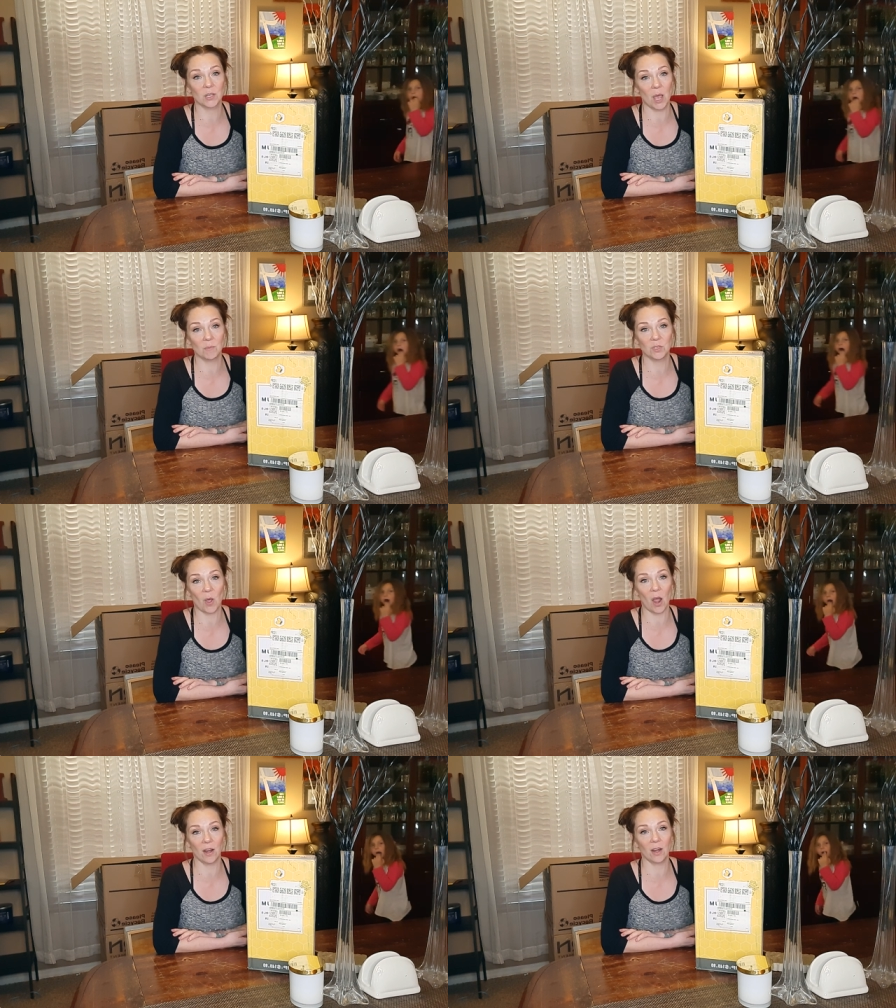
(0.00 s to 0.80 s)
to come
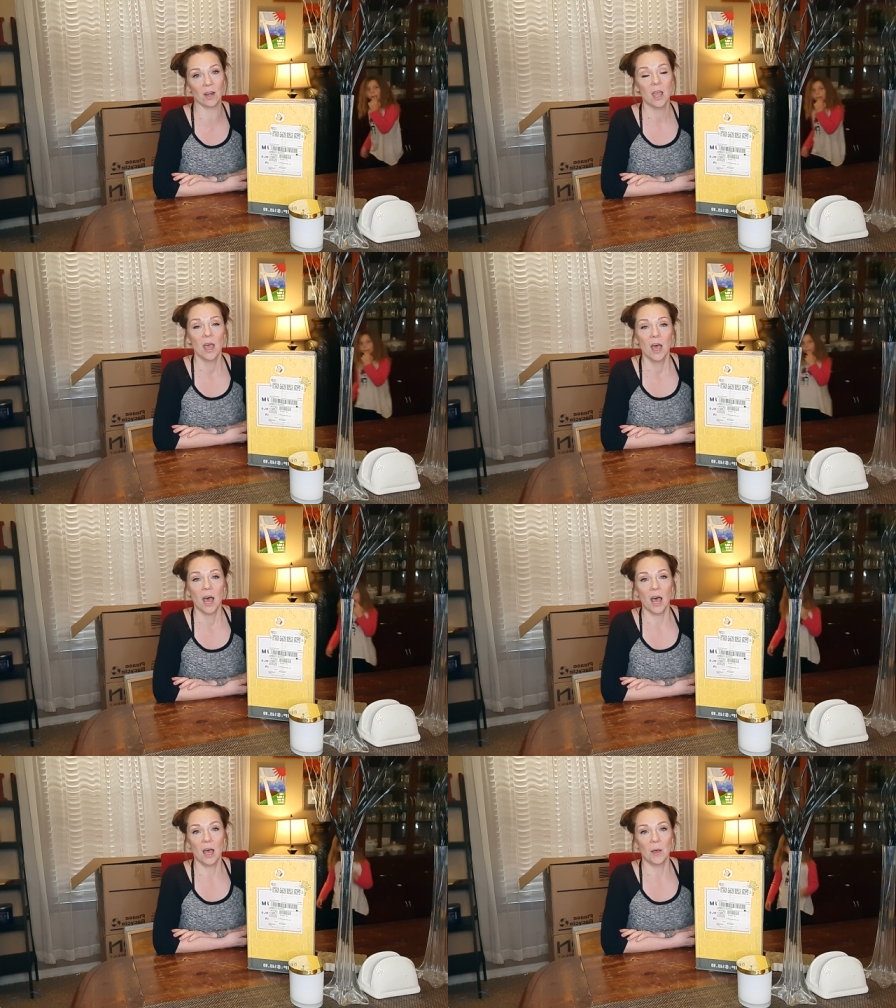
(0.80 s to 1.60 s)
to her
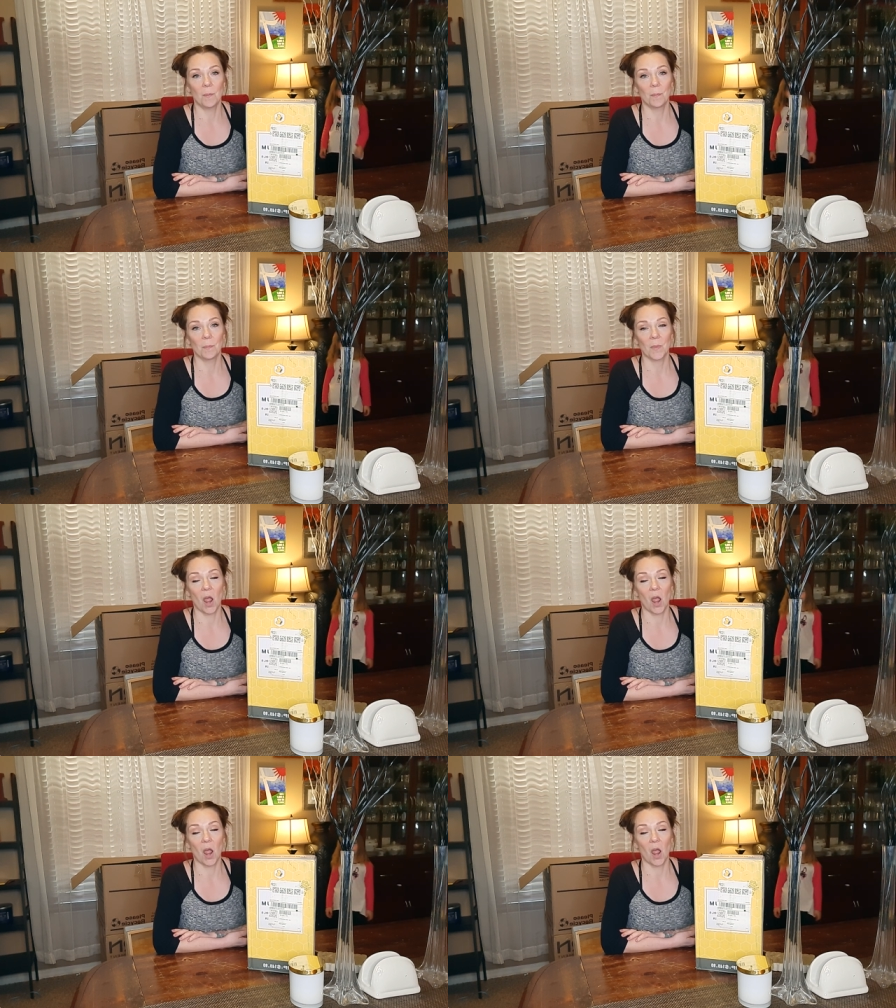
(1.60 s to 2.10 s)
um,